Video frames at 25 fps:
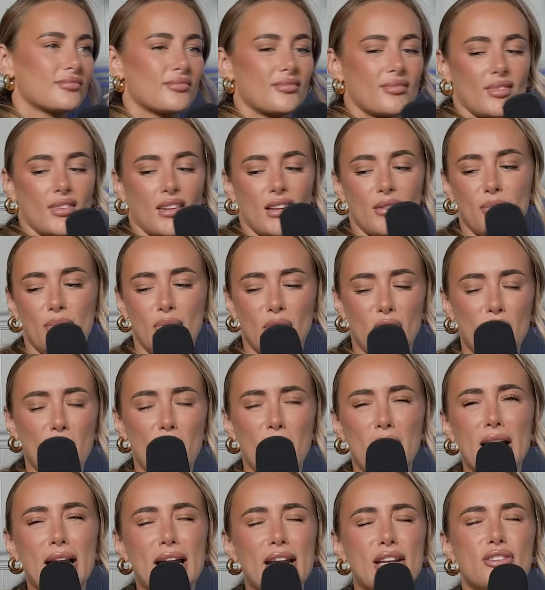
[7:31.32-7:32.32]
But
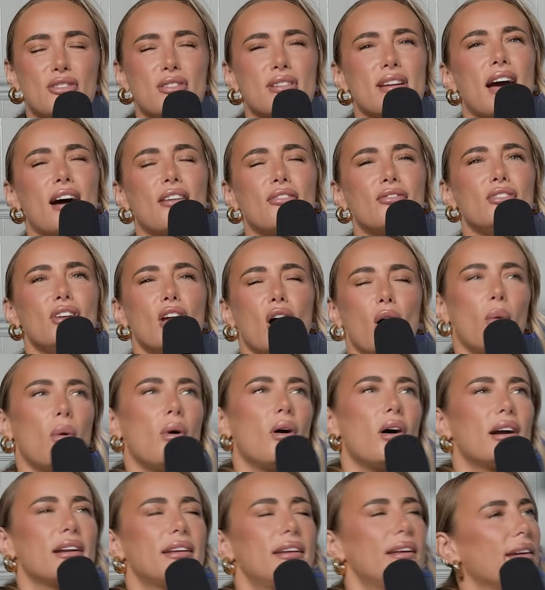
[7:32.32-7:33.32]
you literally have
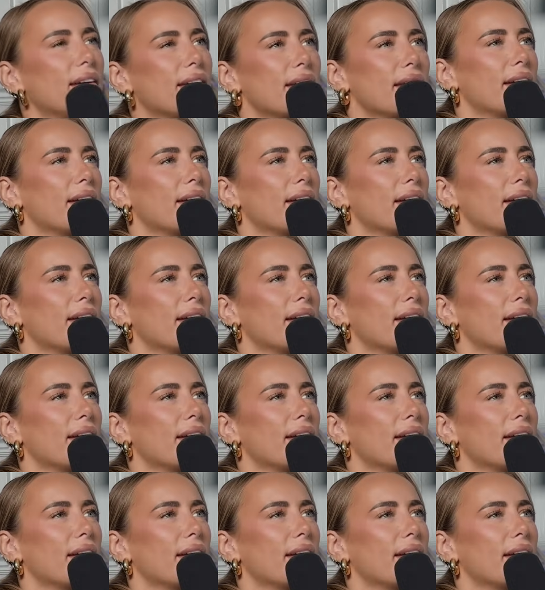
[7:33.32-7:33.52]
no idea.